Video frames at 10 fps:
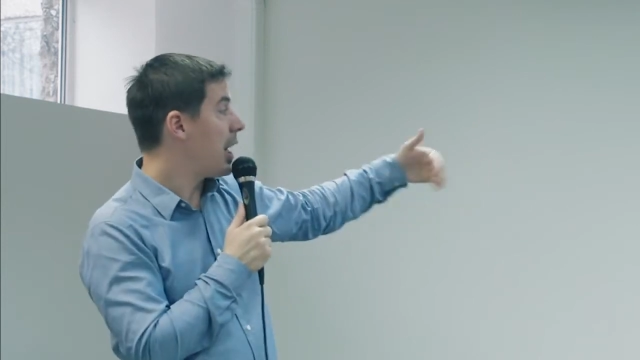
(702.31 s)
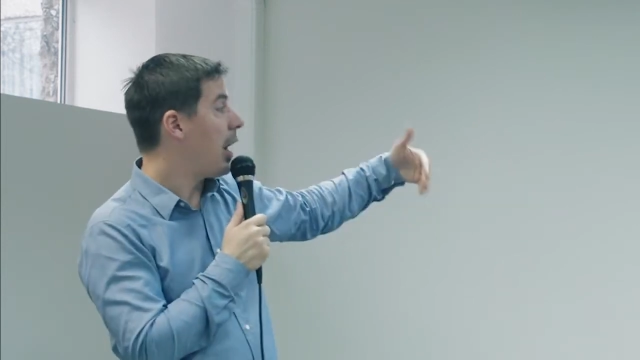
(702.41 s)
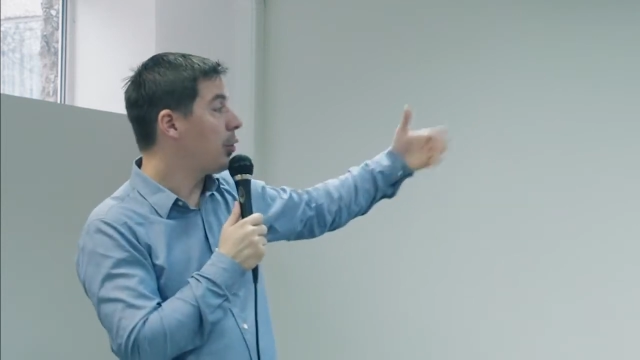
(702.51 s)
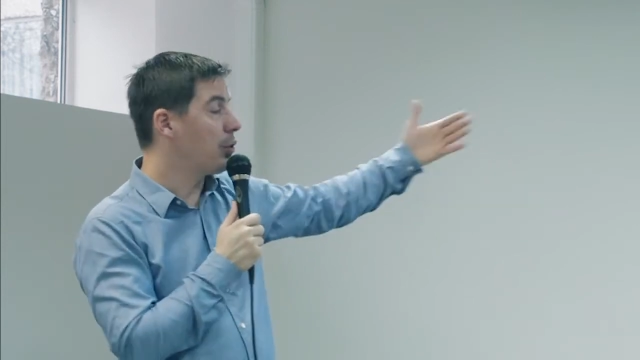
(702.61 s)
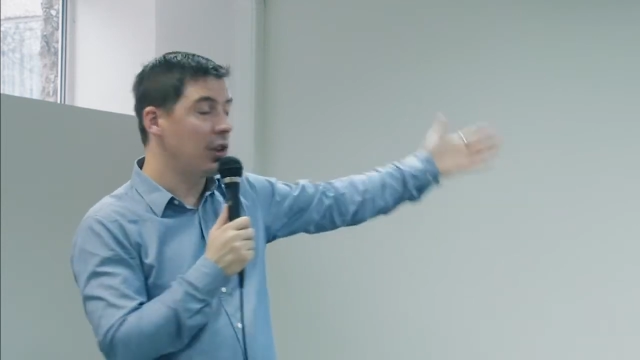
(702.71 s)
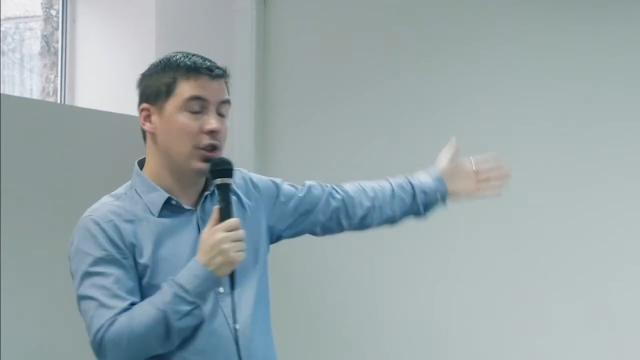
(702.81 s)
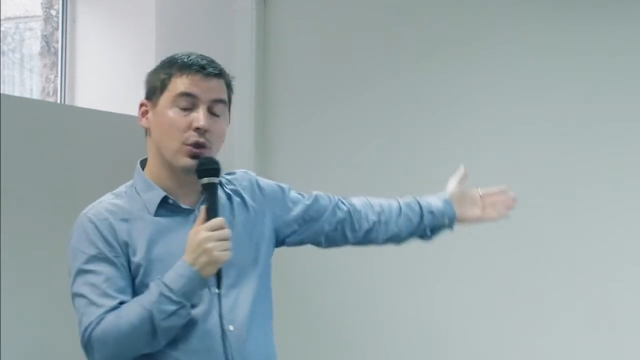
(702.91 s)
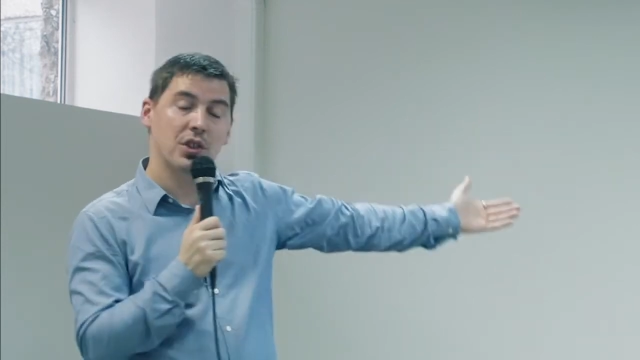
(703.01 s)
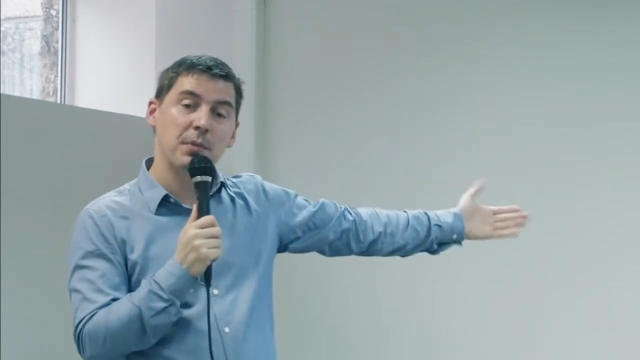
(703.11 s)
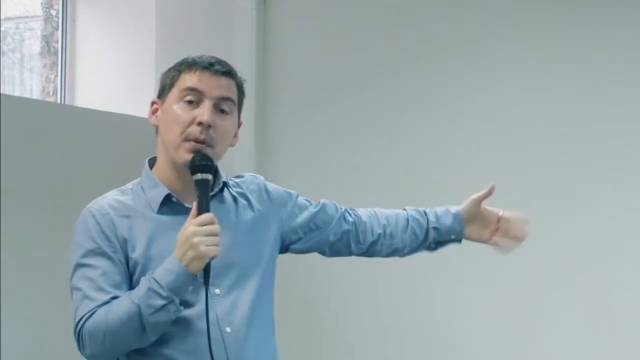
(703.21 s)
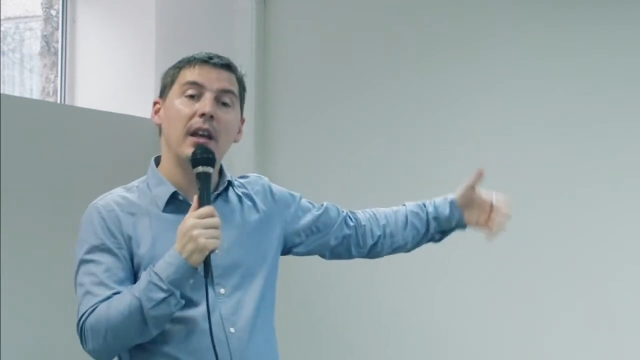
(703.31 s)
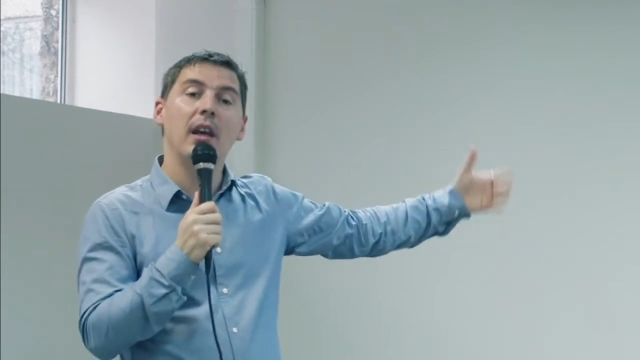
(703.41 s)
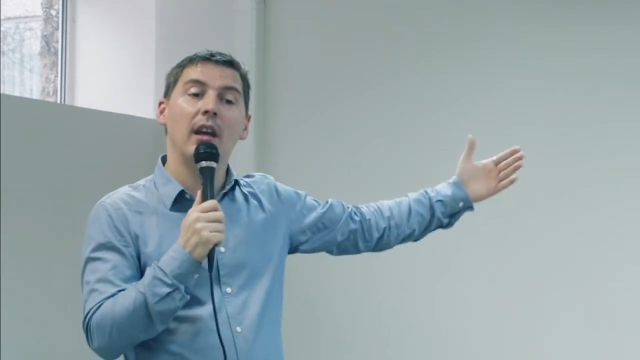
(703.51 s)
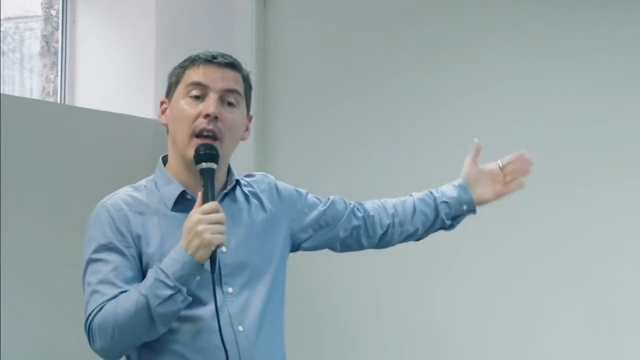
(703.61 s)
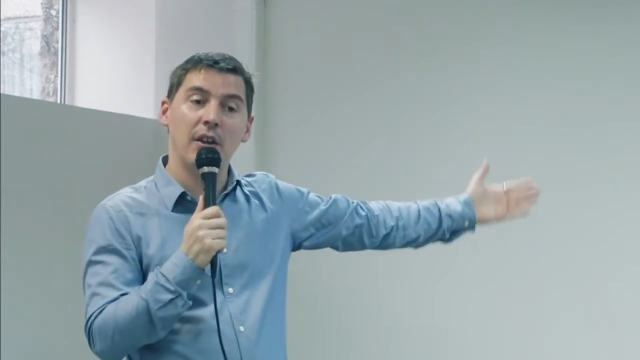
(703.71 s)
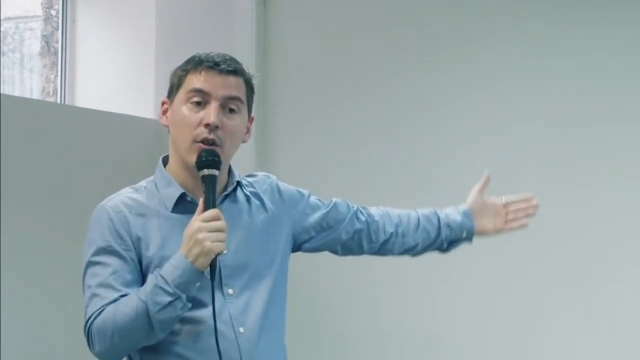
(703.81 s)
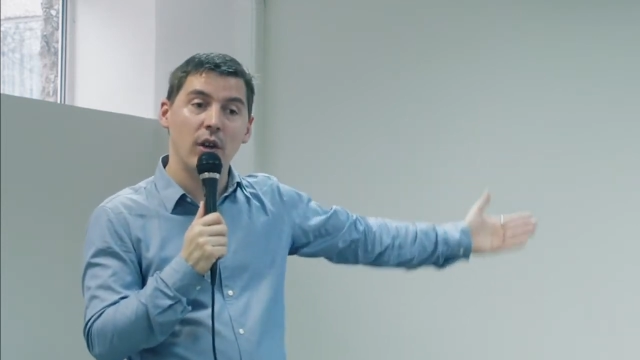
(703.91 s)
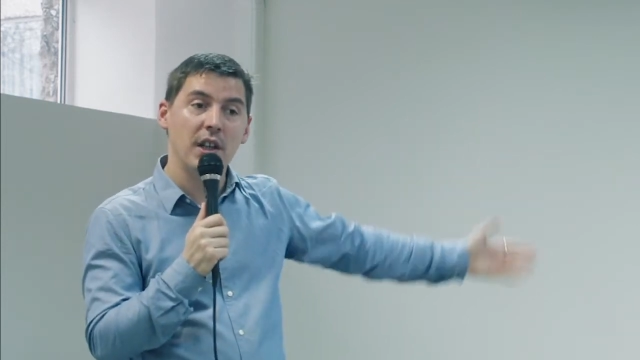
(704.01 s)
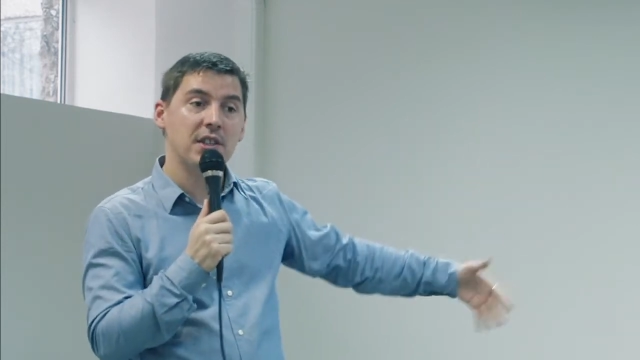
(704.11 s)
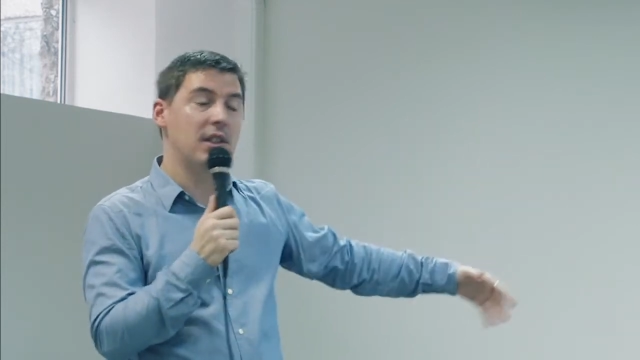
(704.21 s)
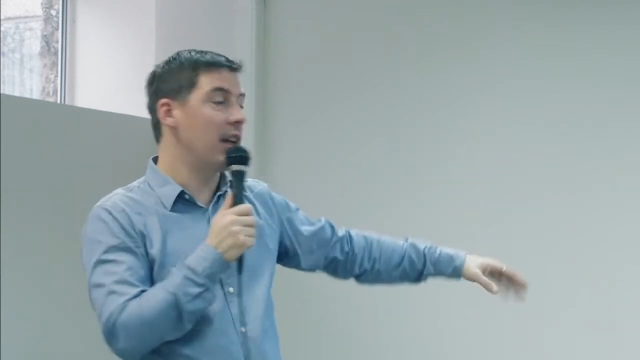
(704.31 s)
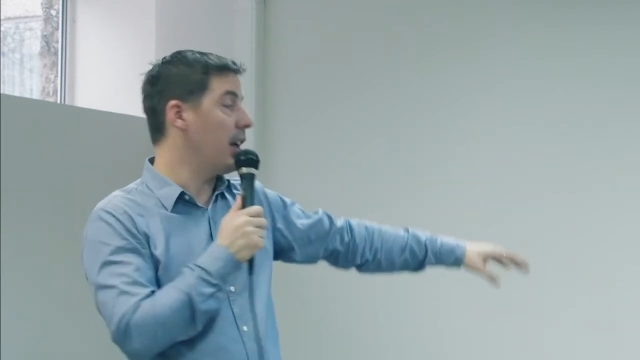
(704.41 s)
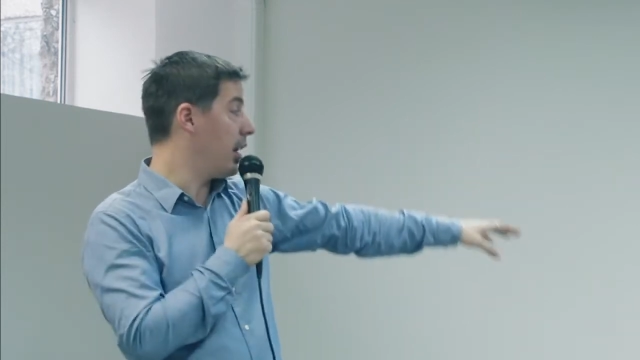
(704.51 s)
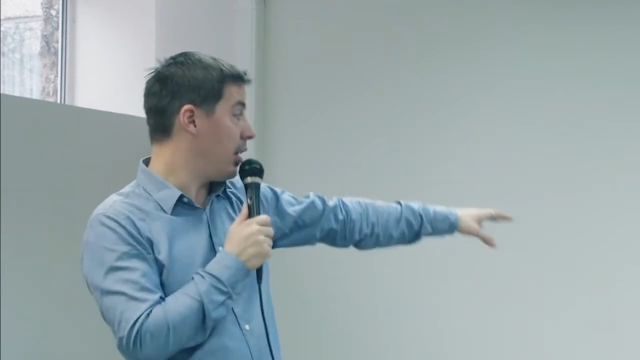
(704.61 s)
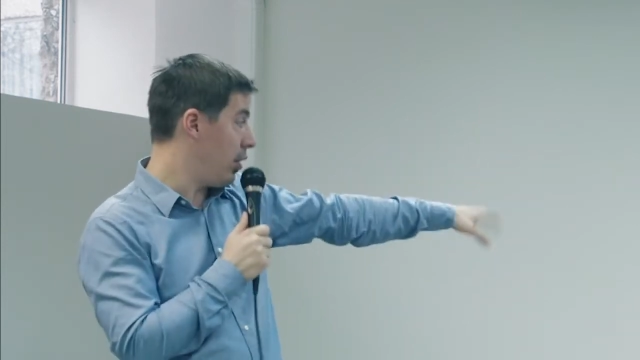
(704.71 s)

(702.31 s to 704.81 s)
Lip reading: how to teach your speaking and your listening,